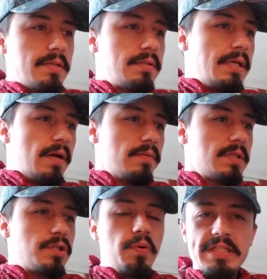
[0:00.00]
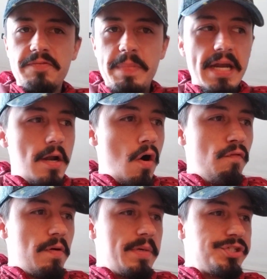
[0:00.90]
The Twins have been an
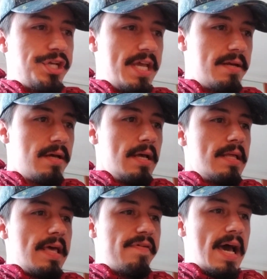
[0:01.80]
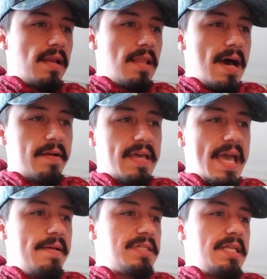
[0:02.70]
over machine. They've had a lot of
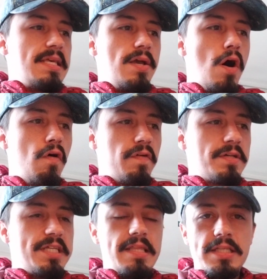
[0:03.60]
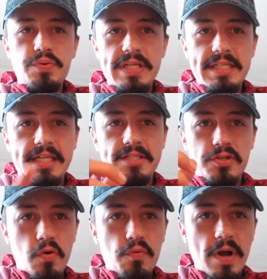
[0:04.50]
games hit the over. See, the Twins can
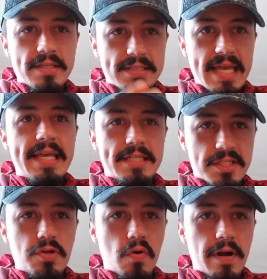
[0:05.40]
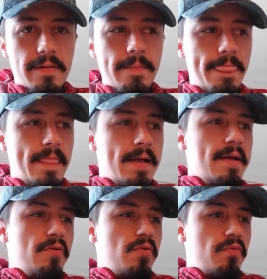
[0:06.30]
score runs. They can score.
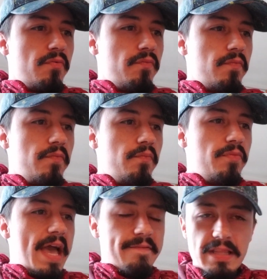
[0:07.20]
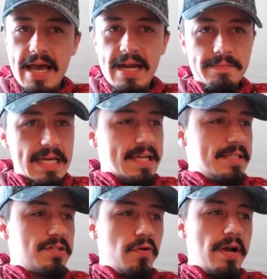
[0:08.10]
They have a lineup that
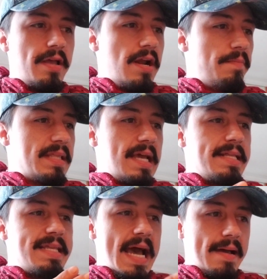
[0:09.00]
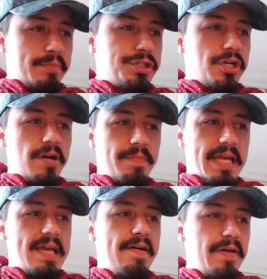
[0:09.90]
can score, you know, but they damn sure be
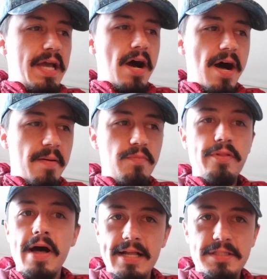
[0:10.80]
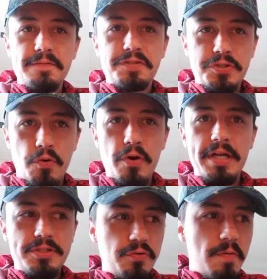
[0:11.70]
giving up lots of
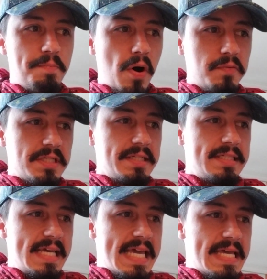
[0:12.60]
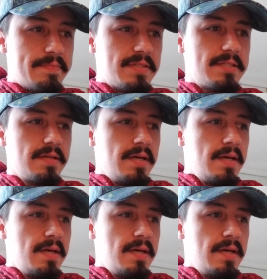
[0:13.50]
scoring to opposing teams.